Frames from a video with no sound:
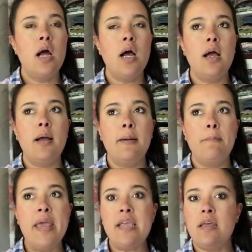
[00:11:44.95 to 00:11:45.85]

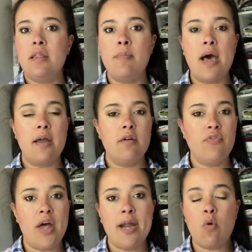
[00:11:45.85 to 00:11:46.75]
Um, making them out of
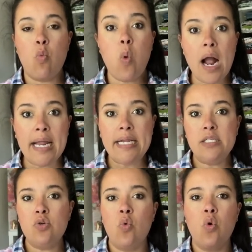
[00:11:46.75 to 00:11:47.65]
like
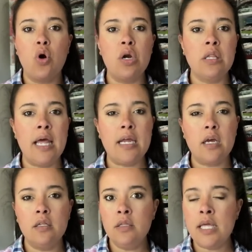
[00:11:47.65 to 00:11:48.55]
white or like a
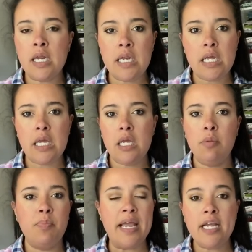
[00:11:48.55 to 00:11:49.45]

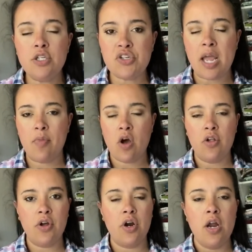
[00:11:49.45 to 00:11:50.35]
lineny beige type
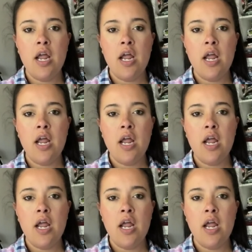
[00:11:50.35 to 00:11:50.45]
color